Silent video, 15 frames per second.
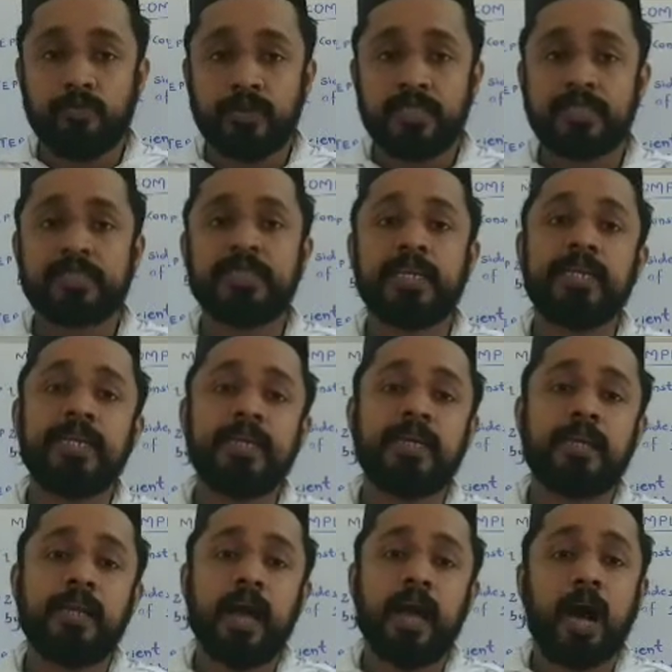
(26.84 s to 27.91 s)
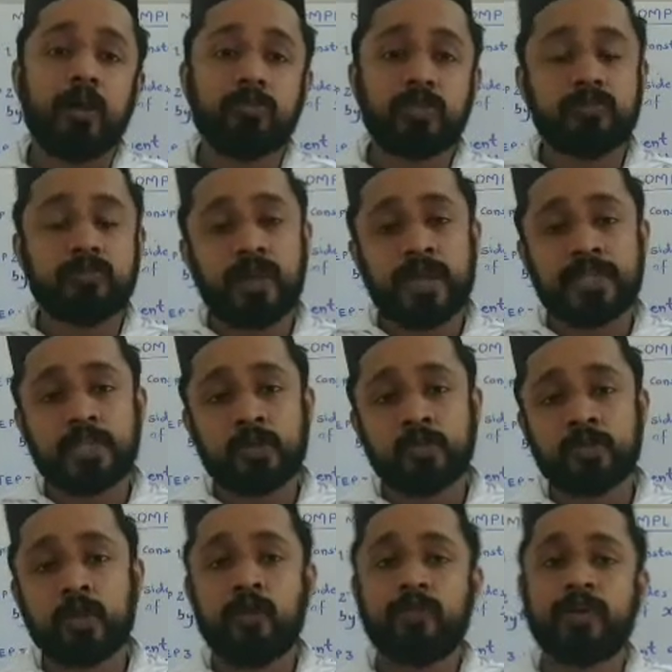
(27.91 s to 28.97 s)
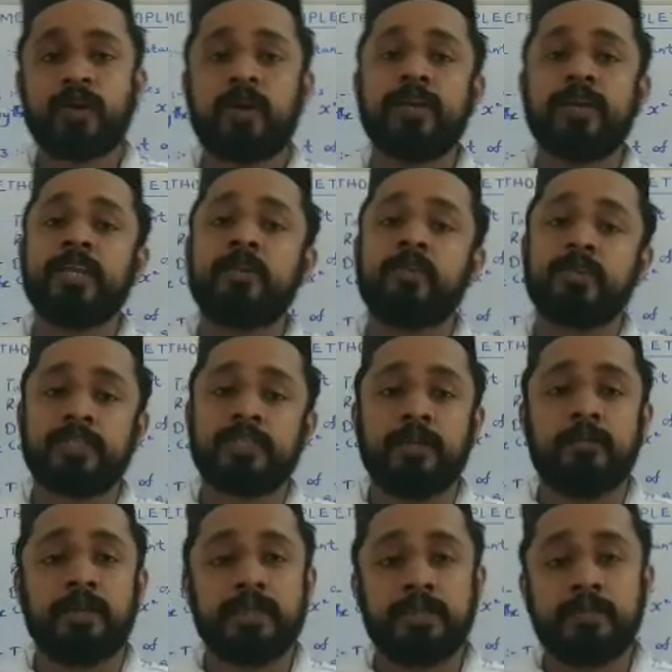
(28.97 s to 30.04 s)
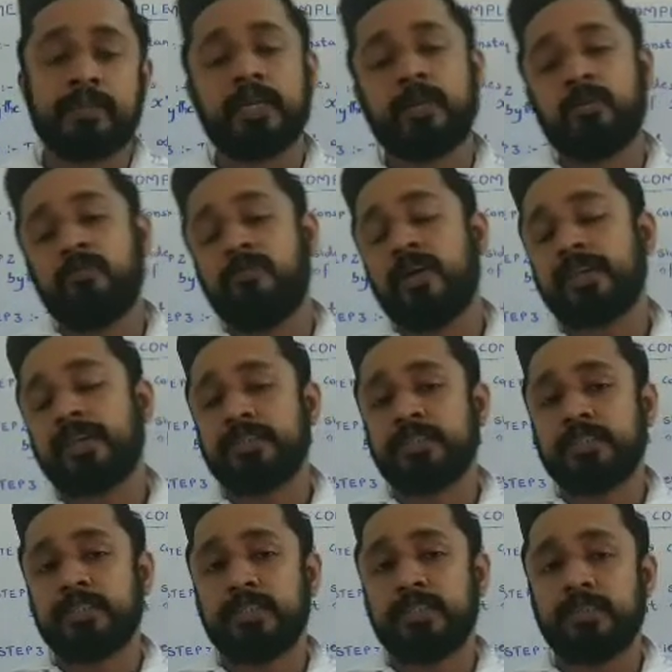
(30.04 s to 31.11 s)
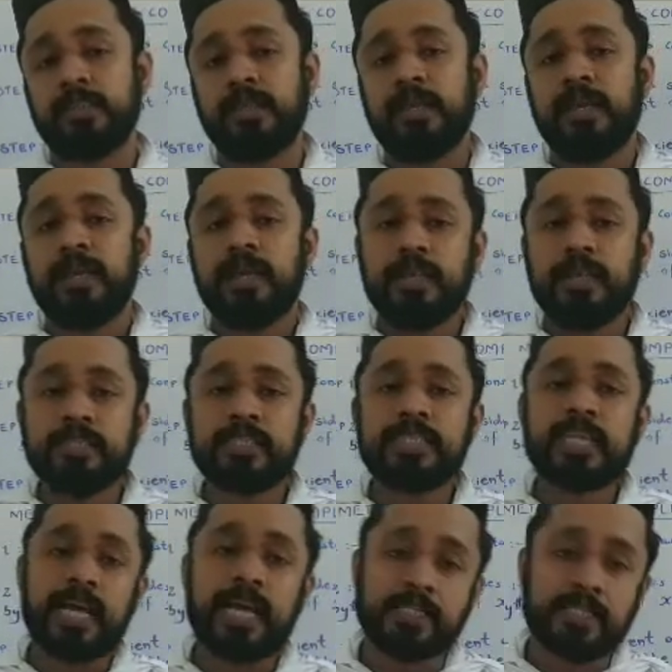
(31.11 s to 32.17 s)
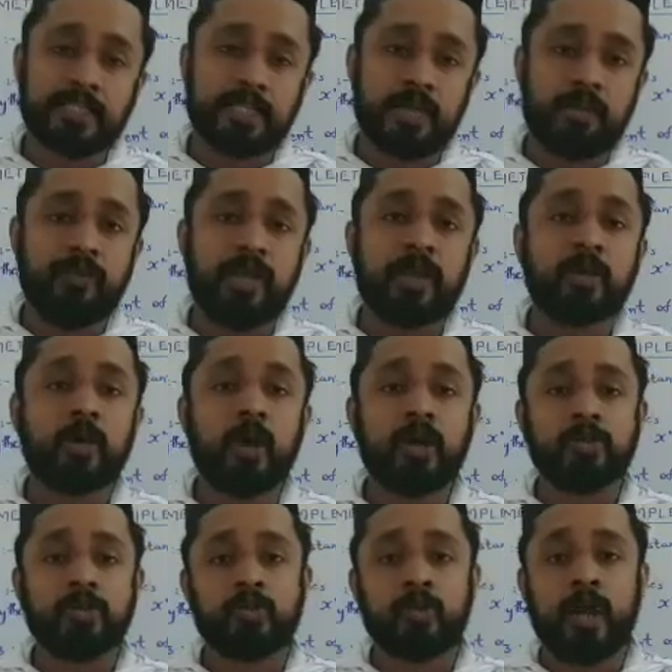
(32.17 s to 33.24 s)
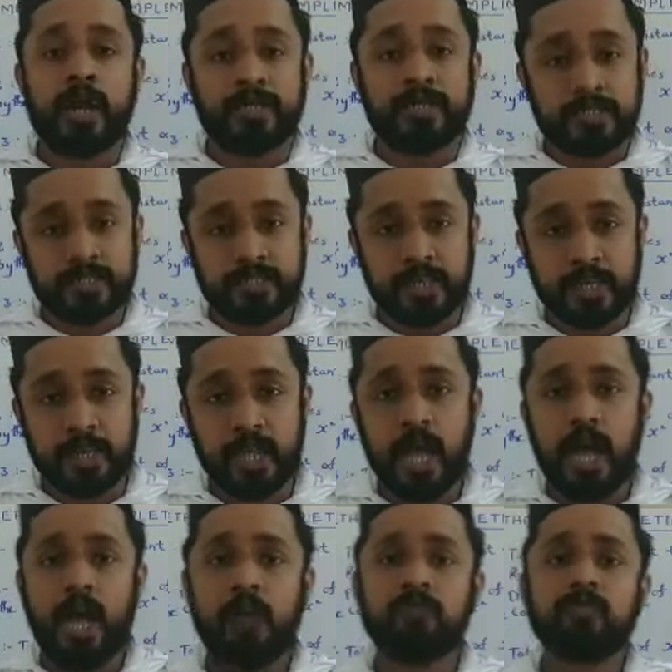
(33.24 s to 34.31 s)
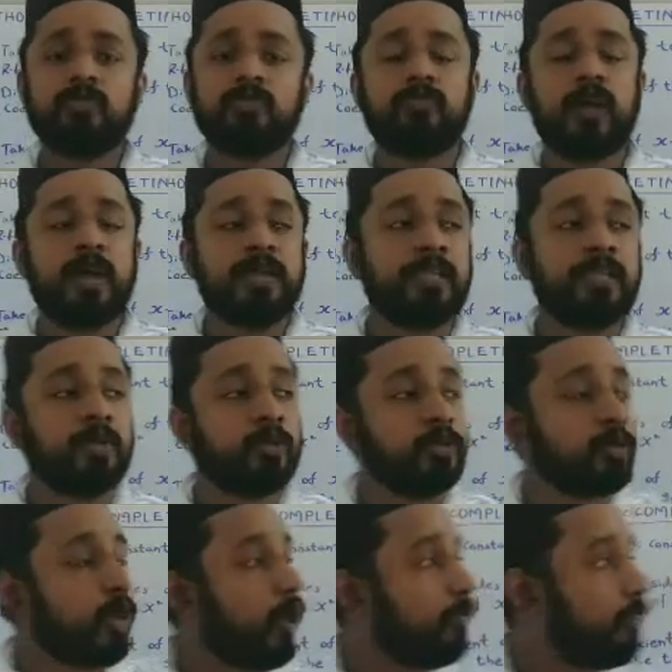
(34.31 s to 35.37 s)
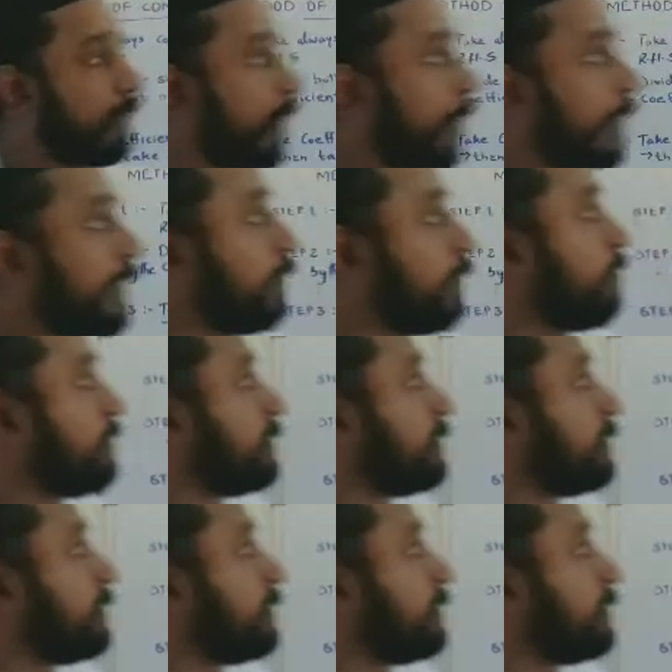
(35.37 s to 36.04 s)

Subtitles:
We studied how to find the root of a quadratic equation by the method of factorization. In this class, we are going to understand how to find the root of a quadratic